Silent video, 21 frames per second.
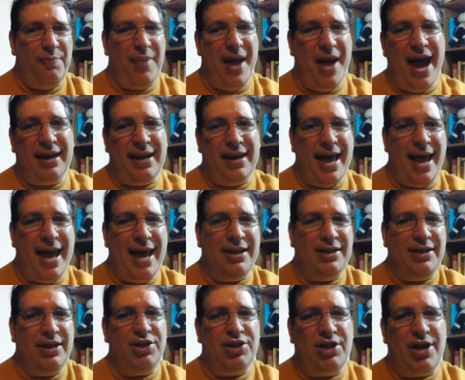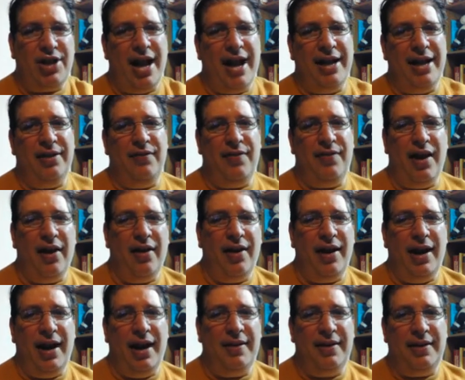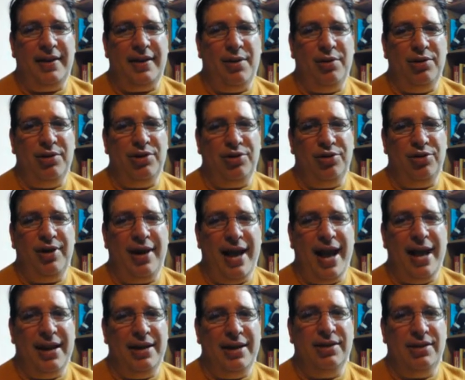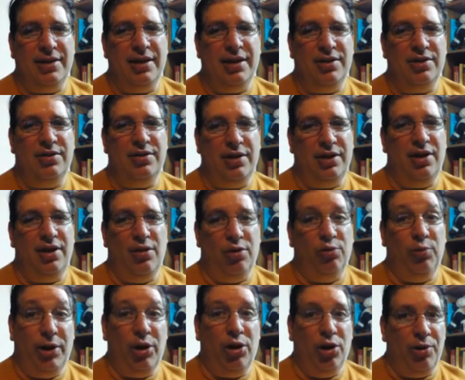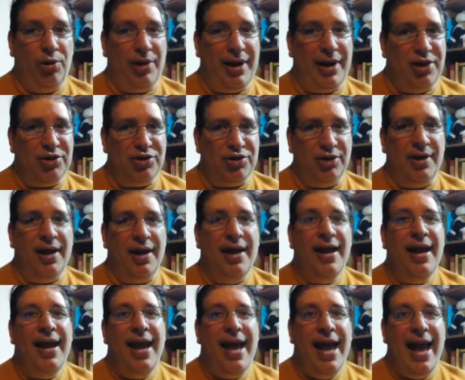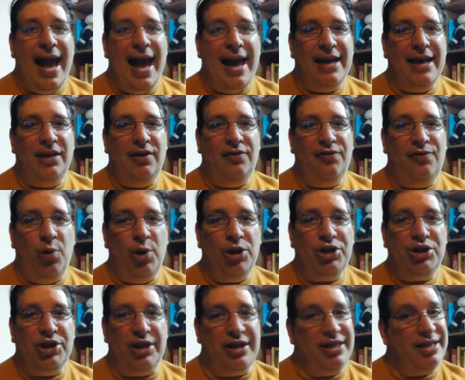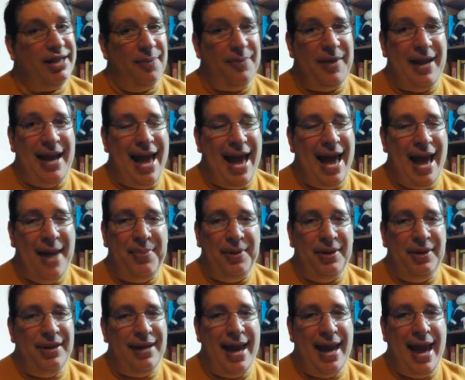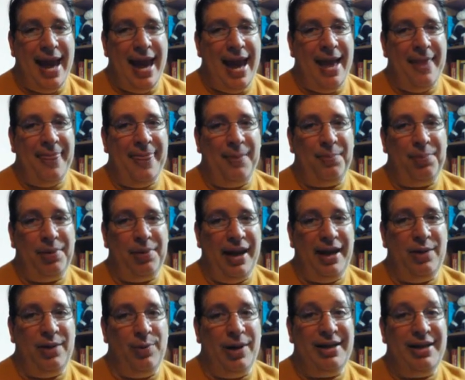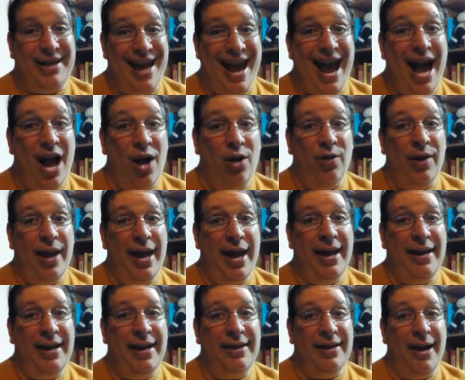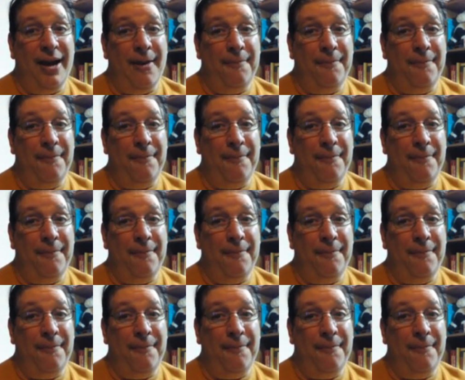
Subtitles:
Badlands-ish kind of area that they were shooting at is a real location. And unfortunately, something happened and the plane went down. And